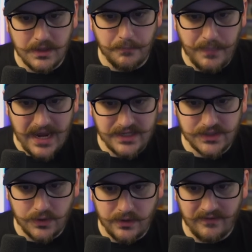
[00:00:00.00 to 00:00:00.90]
the base
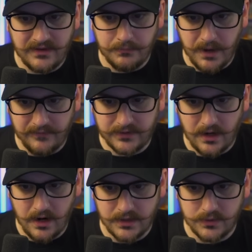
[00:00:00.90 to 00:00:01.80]
suit of debuffed
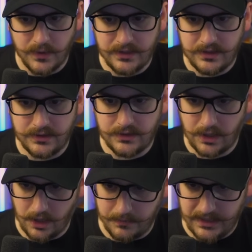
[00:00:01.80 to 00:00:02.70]
cards when
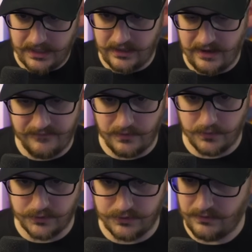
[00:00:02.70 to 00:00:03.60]
determining if it
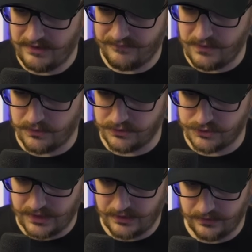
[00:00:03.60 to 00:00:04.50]
will
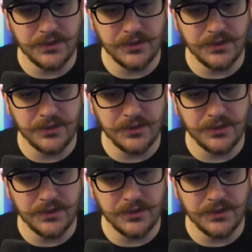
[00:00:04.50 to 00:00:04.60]
trigger.